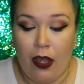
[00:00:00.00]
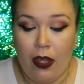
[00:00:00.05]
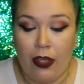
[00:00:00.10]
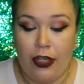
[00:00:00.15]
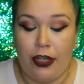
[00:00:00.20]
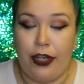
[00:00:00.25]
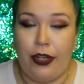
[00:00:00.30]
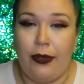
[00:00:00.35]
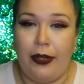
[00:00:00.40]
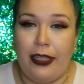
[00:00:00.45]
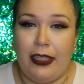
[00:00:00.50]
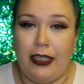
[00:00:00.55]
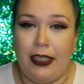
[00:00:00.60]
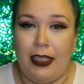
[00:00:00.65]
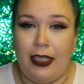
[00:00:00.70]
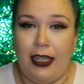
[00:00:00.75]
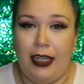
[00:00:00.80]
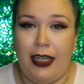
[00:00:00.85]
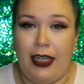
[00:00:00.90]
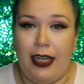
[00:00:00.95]
You're going to
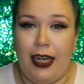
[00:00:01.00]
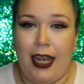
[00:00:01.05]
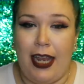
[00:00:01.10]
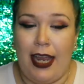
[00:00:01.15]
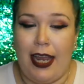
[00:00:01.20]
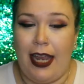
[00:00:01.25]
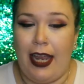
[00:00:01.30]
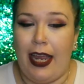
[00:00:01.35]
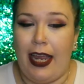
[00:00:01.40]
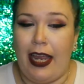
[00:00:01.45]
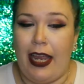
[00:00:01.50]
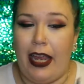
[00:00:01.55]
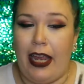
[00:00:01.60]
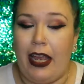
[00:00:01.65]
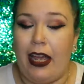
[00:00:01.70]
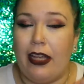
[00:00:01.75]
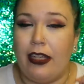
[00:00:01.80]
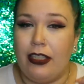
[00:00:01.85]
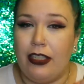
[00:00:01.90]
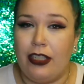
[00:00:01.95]
need a
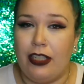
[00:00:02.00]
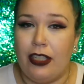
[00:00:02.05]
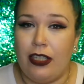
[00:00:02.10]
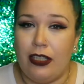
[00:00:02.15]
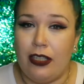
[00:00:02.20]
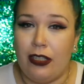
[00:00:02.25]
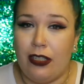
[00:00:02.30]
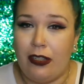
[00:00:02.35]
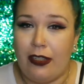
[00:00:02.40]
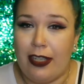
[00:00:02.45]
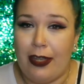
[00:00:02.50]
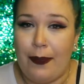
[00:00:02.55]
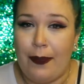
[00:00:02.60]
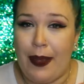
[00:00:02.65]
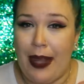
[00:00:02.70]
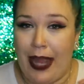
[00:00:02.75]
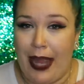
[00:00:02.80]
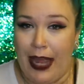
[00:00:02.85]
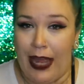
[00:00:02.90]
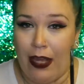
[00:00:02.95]
chisel tip
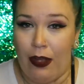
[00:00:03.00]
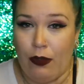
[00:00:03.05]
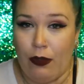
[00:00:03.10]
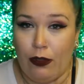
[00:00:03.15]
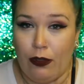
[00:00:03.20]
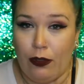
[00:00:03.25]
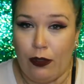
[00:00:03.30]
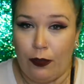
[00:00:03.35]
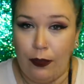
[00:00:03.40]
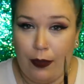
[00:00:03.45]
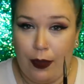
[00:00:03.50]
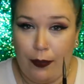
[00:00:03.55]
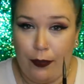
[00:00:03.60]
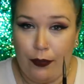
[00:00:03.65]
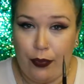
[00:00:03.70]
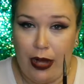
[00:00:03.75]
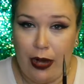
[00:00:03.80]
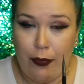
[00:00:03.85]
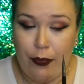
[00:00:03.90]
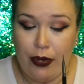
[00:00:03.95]
angled
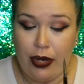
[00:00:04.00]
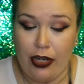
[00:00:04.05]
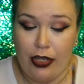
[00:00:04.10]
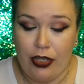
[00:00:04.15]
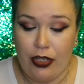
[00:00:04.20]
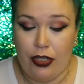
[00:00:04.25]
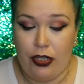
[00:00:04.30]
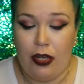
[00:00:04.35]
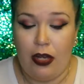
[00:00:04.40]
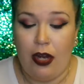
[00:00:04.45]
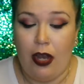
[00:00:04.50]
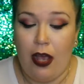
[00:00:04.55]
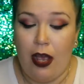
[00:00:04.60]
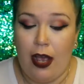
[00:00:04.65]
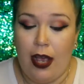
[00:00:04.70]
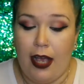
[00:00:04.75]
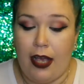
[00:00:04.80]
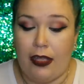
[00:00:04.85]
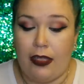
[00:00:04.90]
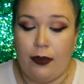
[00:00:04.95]
brow brush
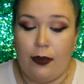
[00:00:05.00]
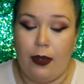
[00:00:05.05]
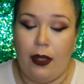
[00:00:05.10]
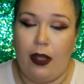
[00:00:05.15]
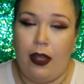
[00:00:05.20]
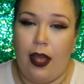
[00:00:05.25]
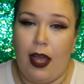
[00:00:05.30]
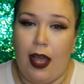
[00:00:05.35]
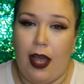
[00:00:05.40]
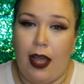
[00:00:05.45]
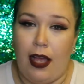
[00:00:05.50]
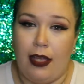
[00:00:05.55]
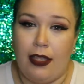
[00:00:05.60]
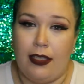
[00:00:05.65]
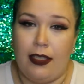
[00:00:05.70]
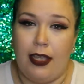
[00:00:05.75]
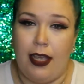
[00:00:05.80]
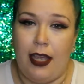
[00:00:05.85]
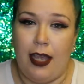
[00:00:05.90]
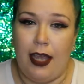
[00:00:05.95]
as well
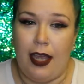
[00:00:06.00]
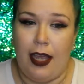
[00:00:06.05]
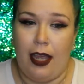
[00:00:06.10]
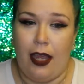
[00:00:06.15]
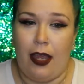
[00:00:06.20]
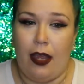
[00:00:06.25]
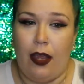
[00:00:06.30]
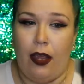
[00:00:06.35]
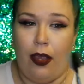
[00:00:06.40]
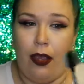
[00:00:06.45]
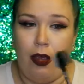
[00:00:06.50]
as a